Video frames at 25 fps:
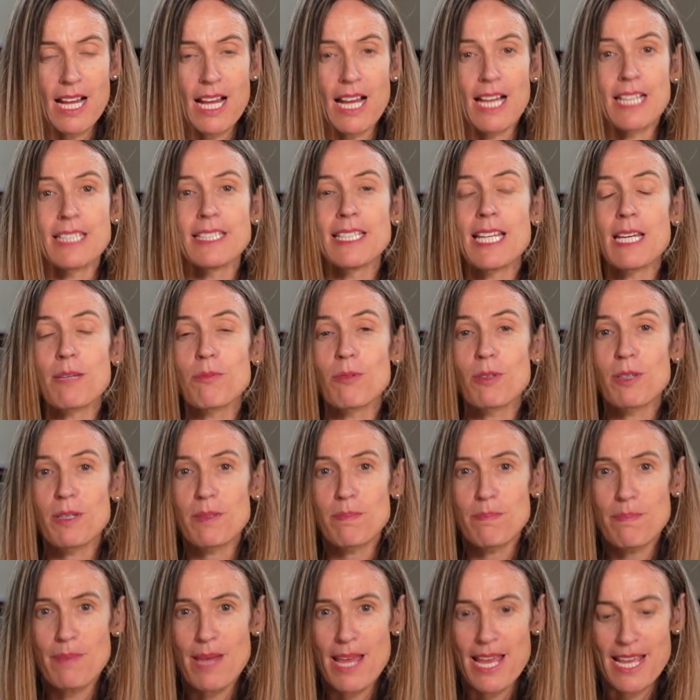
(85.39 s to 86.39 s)
and they were
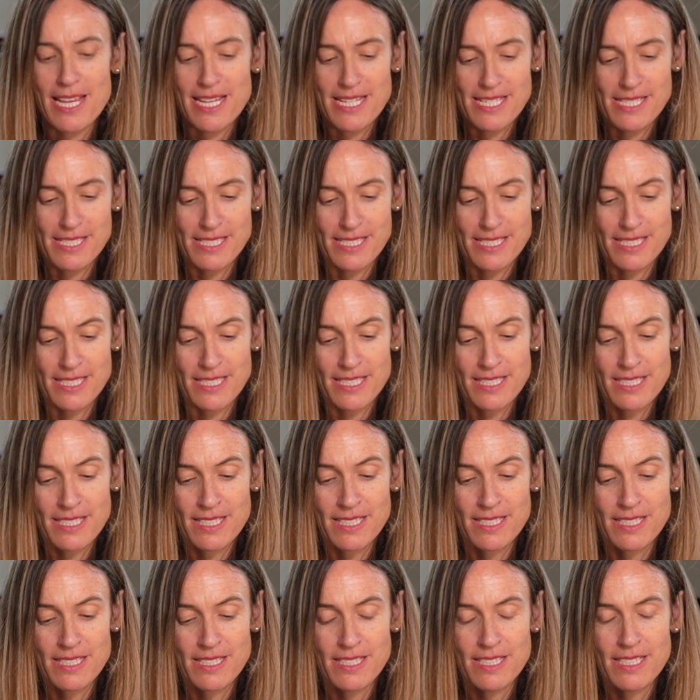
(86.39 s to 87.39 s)
amazed
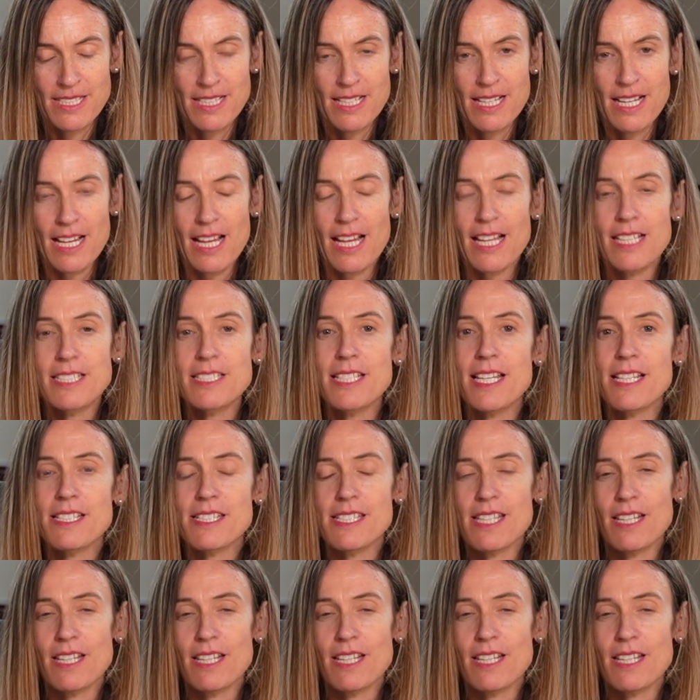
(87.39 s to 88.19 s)
and as